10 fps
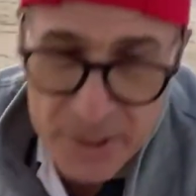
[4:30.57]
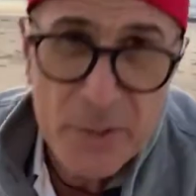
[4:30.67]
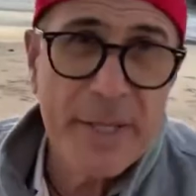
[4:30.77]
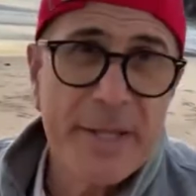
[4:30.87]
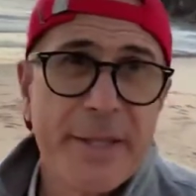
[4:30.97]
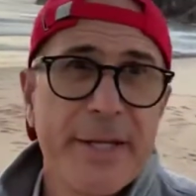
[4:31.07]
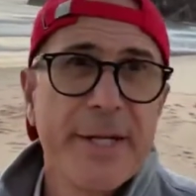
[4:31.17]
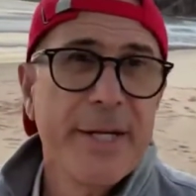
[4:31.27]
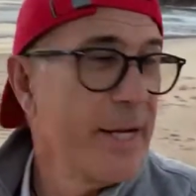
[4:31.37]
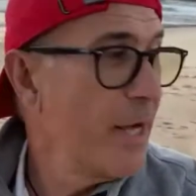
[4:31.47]
with,
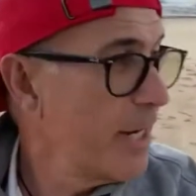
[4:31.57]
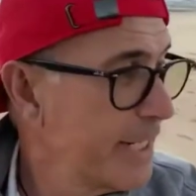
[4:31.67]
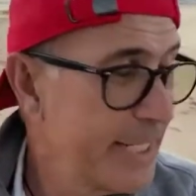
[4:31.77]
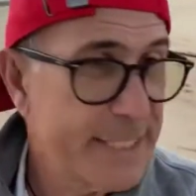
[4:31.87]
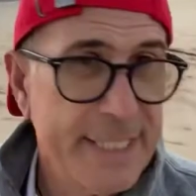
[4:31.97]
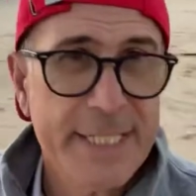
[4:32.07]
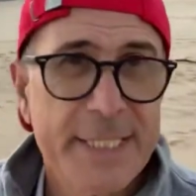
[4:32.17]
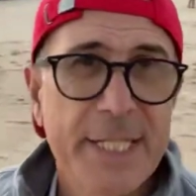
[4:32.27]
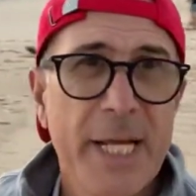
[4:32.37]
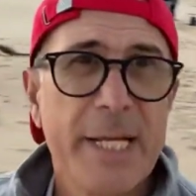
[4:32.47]
I guess, is the
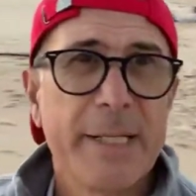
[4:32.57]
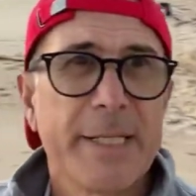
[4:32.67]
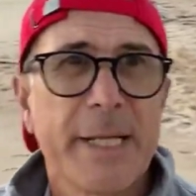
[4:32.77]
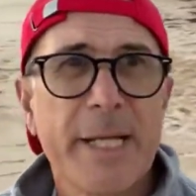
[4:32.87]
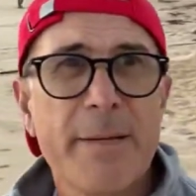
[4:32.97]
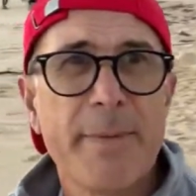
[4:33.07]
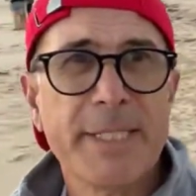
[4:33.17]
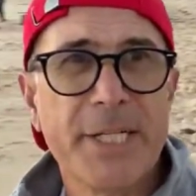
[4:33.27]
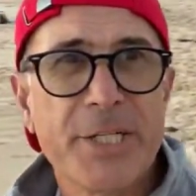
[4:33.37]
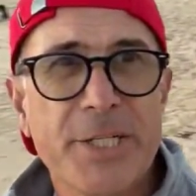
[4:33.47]
key
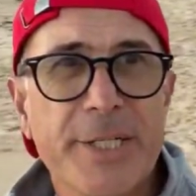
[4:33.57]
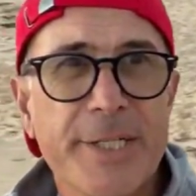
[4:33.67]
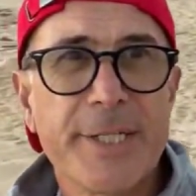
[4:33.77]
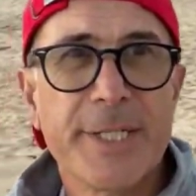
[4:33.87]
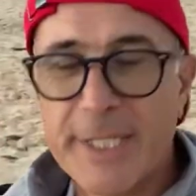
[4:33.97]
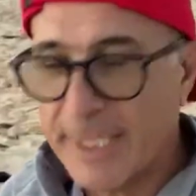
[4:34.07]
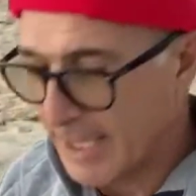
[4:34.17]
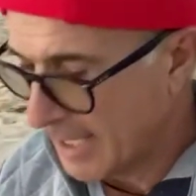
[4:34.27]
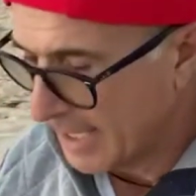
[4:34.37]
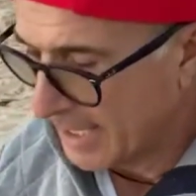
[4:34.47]
message.
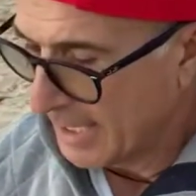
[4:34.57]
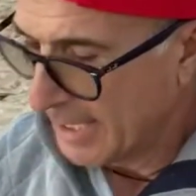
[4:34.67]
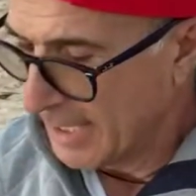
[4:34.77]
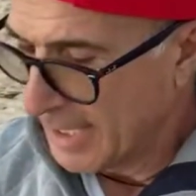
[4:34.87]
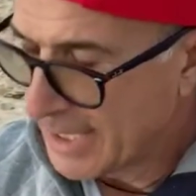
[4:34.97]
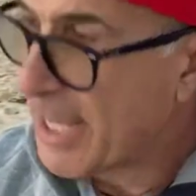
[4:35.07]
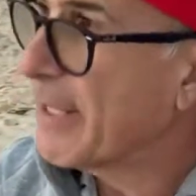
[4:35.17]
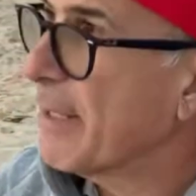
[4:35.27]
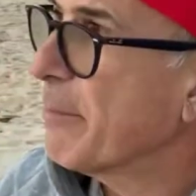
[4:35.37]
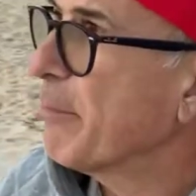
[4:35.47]
So
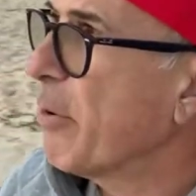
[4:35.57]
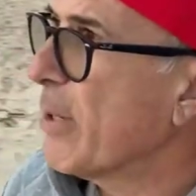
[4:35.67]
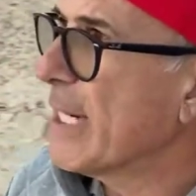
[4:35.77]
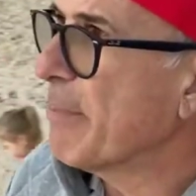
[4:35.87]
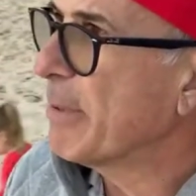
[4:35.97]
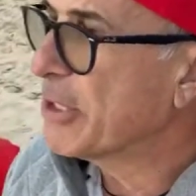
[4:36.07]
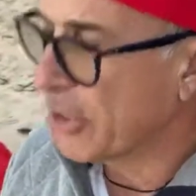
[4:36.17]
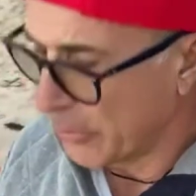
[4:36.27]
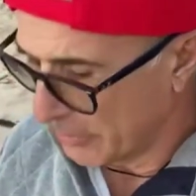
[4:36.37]
the point number 2